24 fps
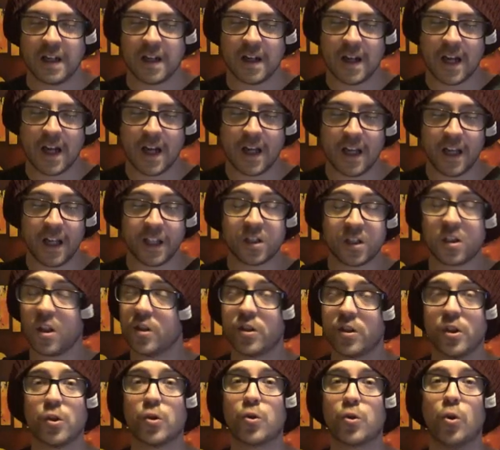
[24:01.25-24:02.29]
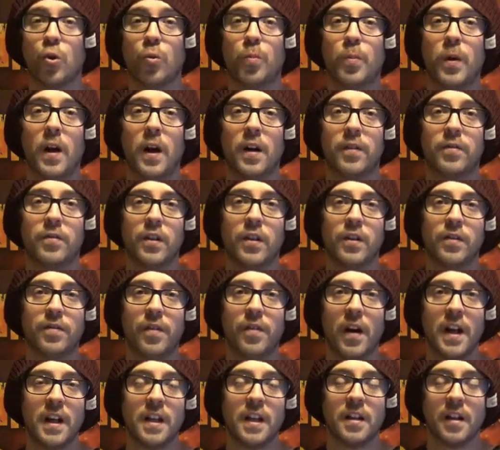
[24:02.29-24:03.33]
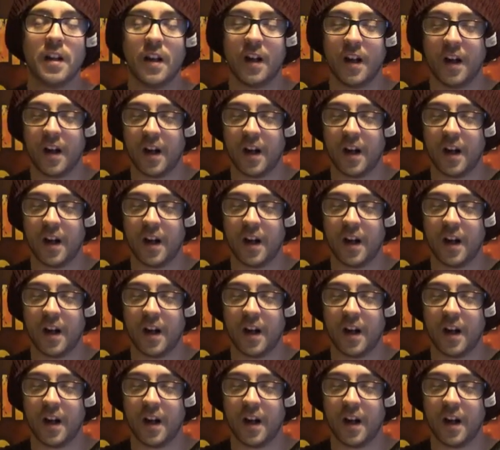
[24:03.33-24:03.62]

It does its role perfectly fine, and